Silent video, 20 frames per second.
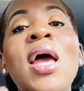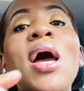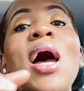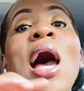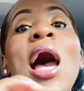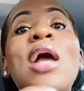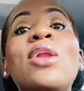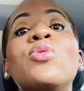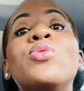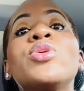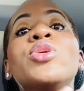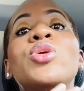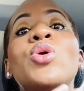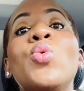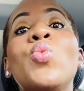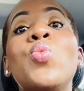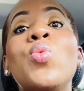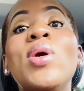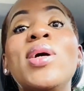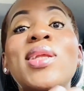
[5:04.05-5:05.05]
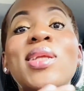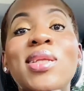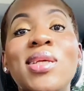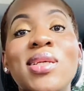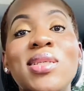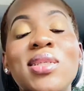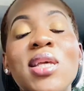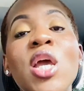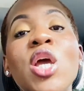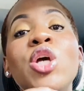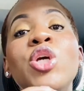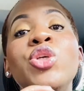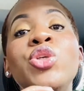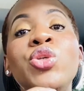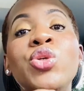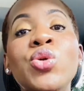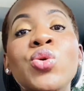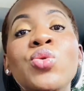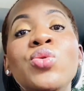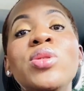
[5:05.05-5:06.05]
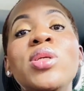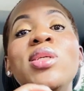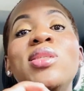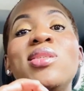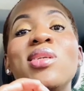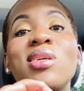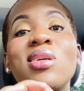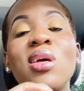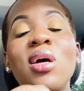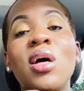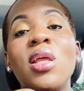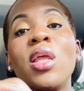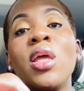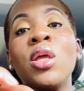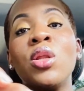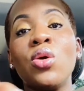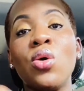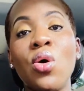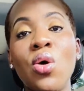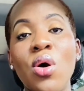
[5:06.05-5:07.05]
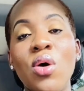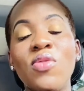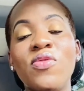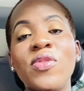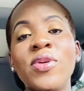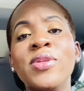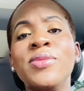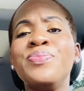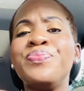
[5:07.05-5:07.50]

I don't care what it is. You need to cut it off.